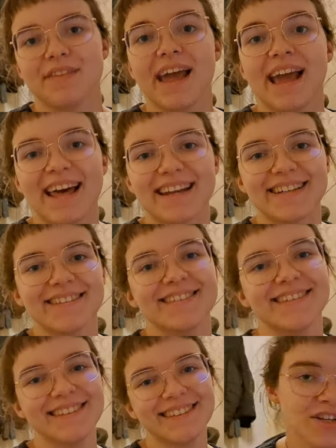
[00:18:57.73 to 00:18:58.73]
they get
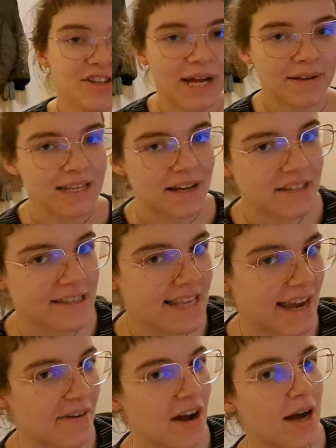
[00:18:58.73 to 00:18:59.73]
it. Shout out to
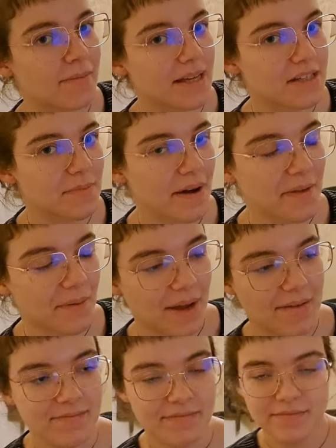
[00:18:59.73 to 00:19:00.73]
Sarah Ahmed, by the
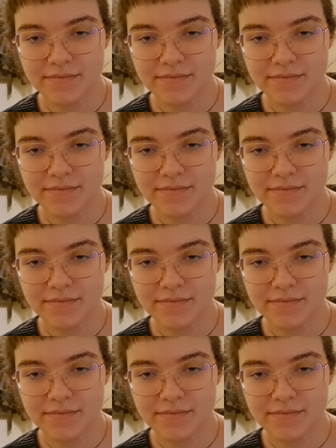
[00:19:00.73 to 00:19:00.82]
way.